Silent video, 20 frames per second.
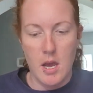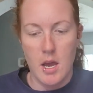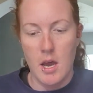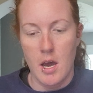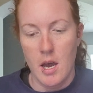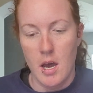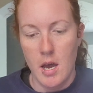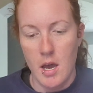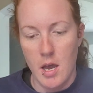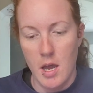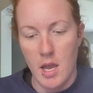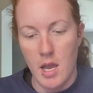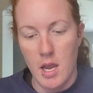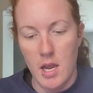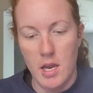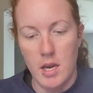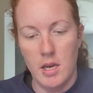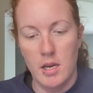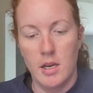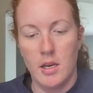
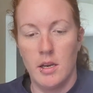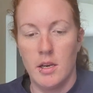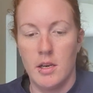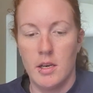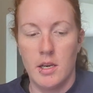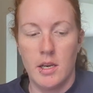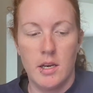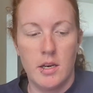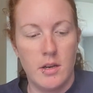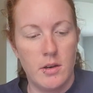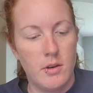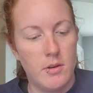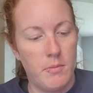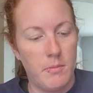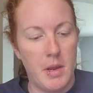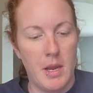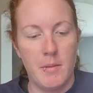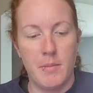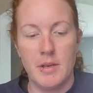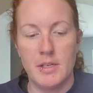I needed to
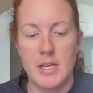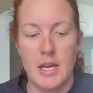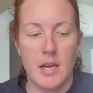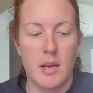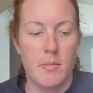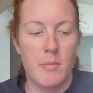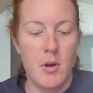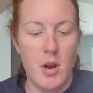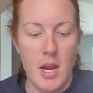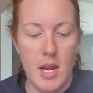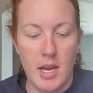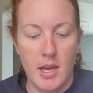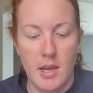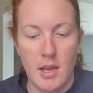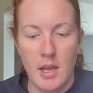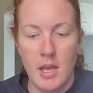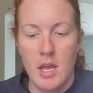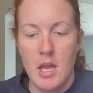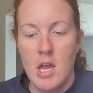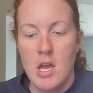maybe take a break.